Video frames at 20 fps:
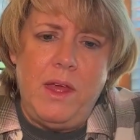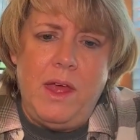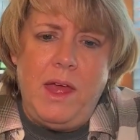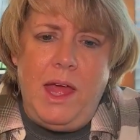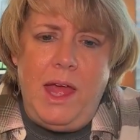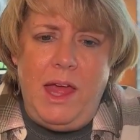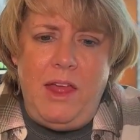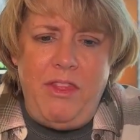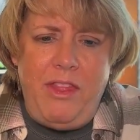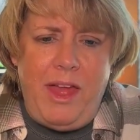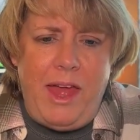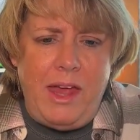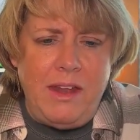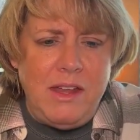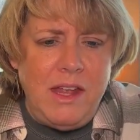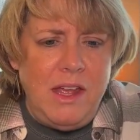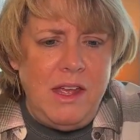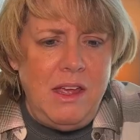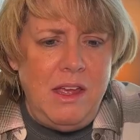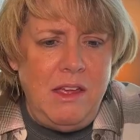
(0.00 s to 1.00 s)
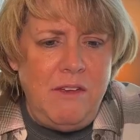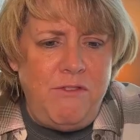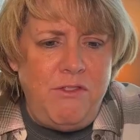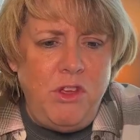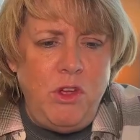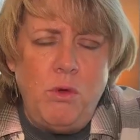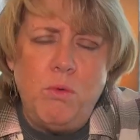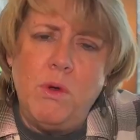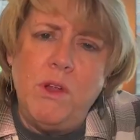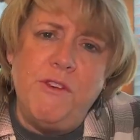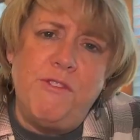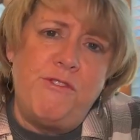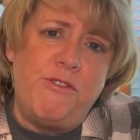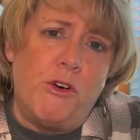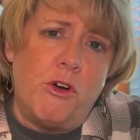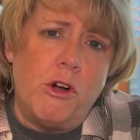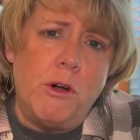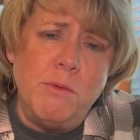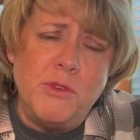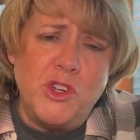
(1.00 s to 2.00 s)
And that if you
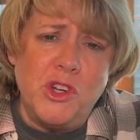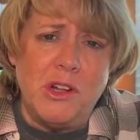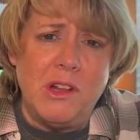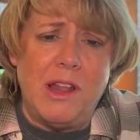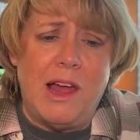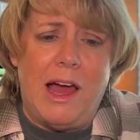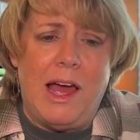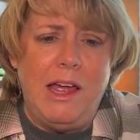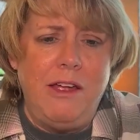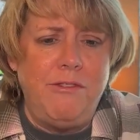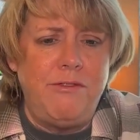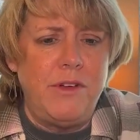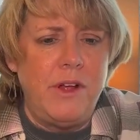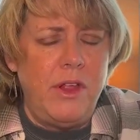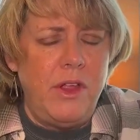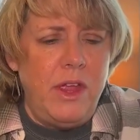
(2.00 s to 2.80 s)
reformed your life,